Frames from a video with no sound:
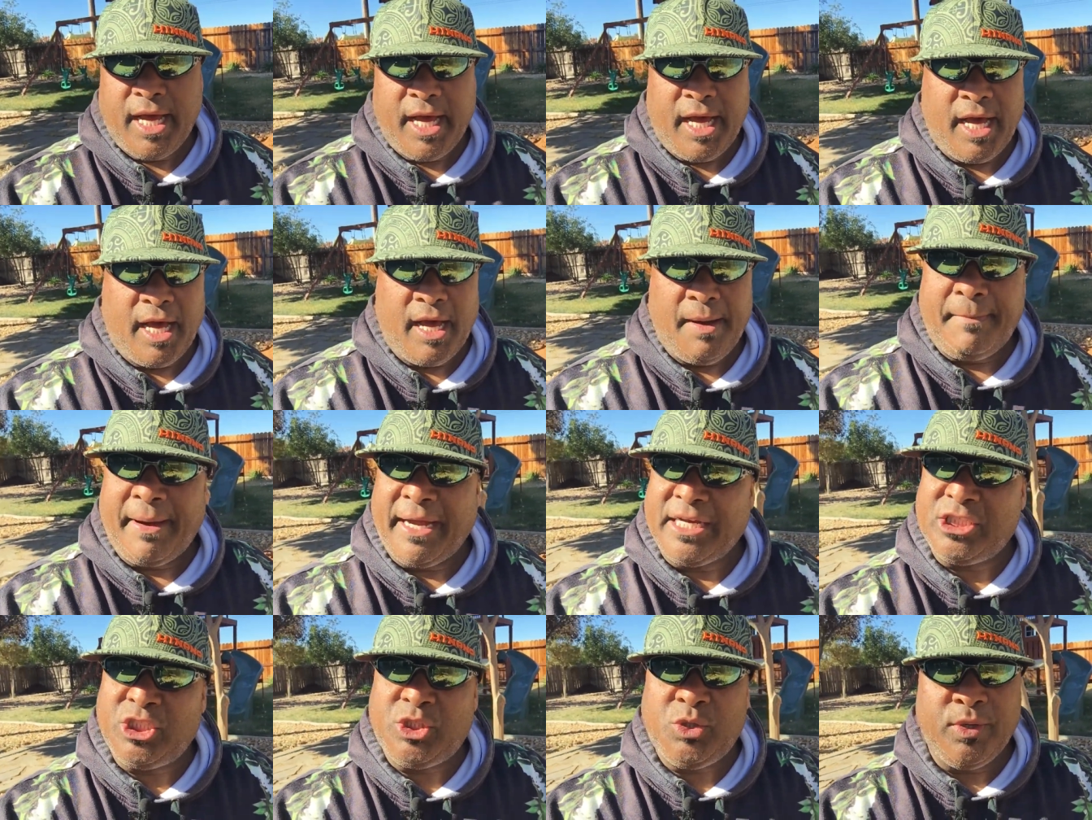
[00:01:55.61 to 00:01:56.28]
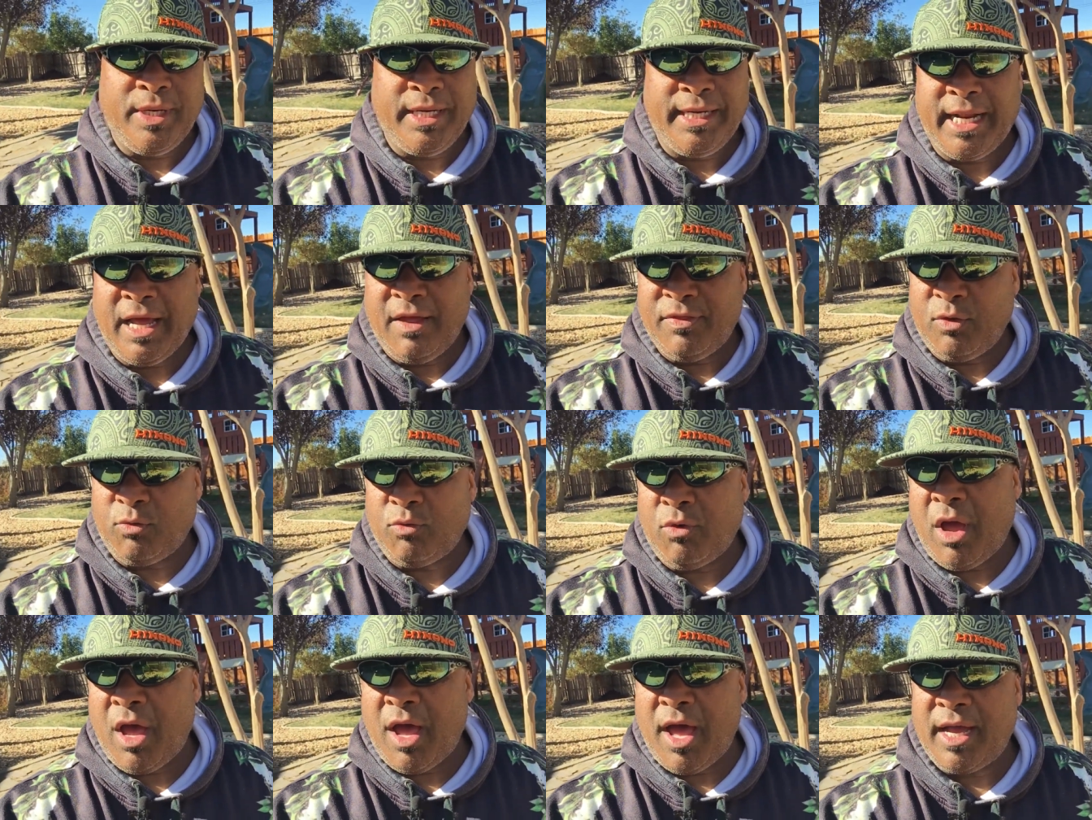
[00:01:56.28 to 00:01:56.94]
uh, by shooting down
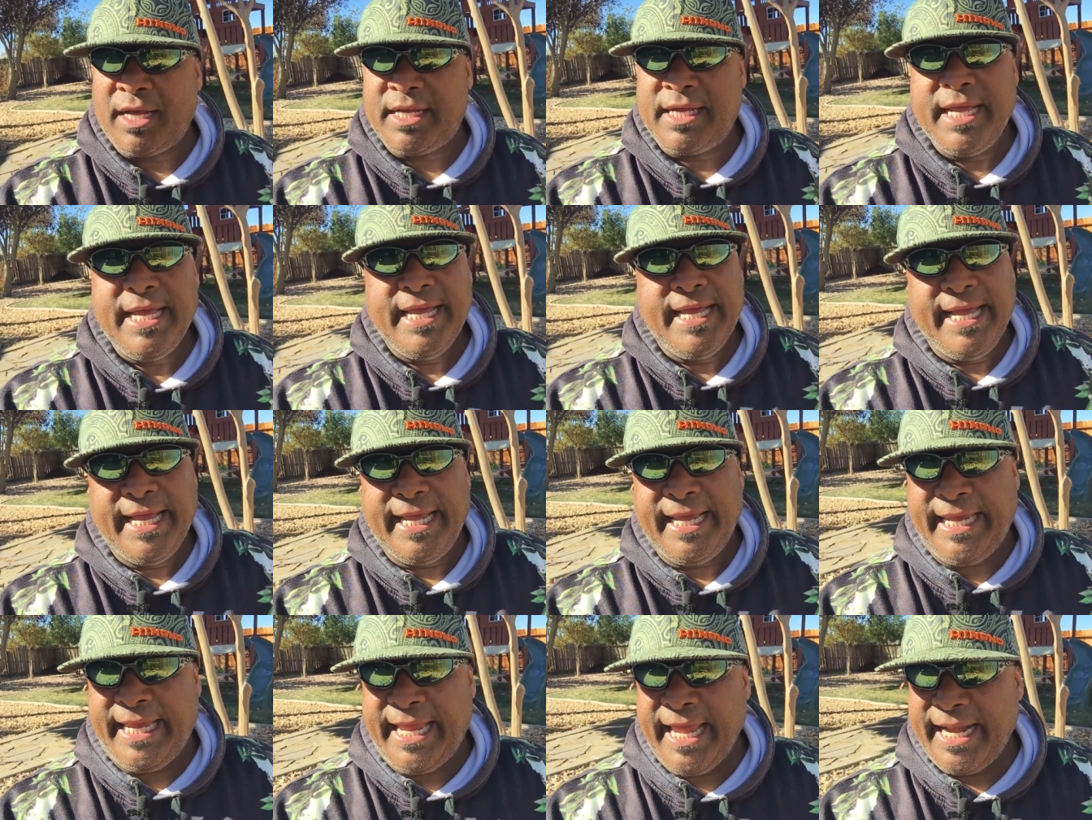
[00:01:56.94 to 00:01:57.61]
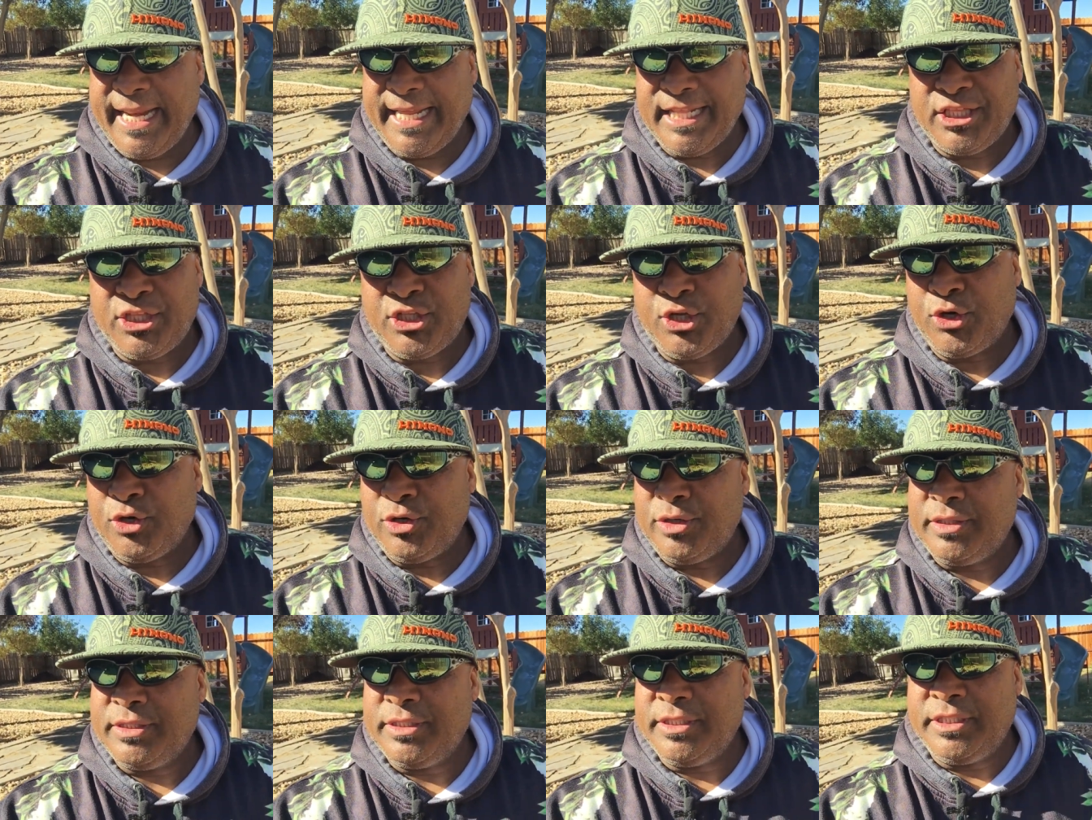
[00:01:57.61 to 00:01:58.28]
the rock, getting
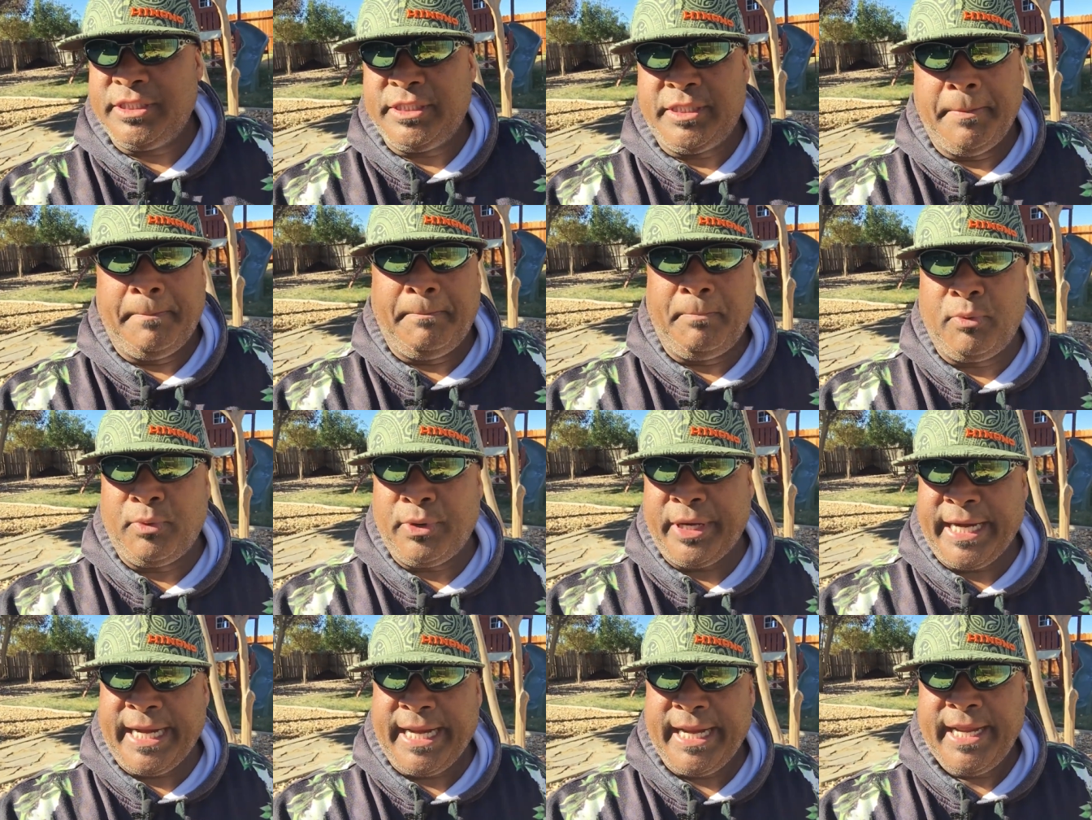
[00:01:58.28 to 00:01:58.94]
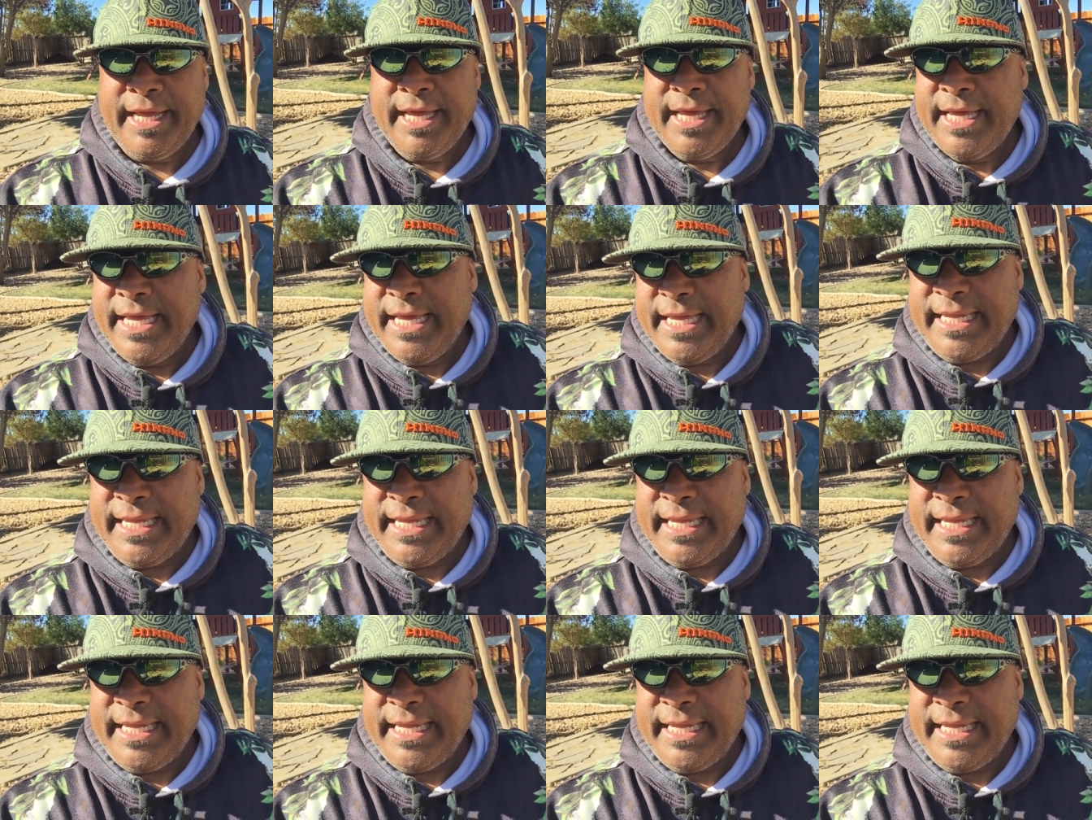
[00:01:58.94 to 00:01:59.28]
dirt, debris,